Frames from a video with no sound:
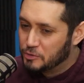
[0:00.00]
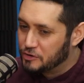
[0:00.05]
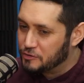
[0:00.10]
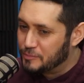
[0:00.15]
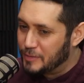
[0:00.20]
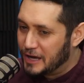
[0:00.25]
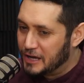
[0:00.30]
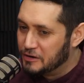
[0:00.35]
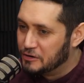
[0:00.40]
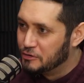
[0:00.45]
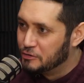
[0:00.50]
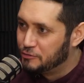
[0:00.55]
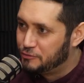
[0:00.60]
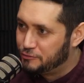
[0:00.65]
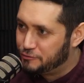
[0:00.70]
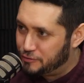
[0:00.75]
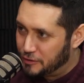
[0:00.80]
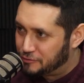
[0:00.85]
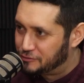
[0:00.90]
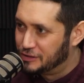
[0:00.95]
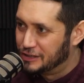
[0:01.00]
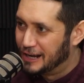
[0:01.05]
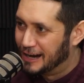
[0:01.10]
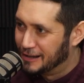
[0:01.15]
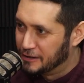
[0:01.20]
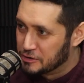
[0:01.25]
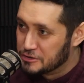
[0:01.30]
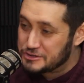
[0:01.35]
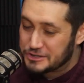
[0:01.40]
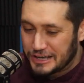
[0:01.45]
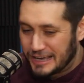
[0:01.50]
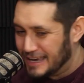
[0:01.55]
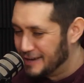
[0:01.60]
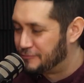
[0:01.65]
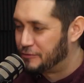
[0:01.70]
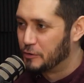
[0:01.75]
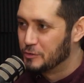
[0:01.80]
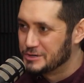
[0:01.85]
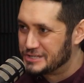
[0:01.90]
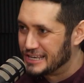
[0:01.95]
would have made $50
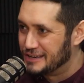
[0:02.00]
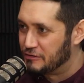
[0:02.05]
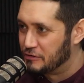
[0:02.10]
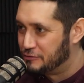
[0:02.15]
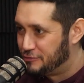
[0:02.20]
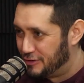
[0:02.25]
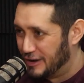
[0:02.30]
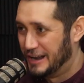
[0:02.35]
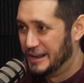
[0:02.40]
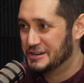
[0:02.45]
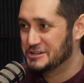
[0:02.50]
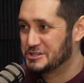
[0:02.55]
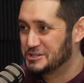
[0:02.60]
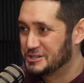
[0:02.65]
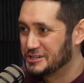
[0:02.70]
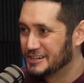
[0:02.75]
if it was even finished.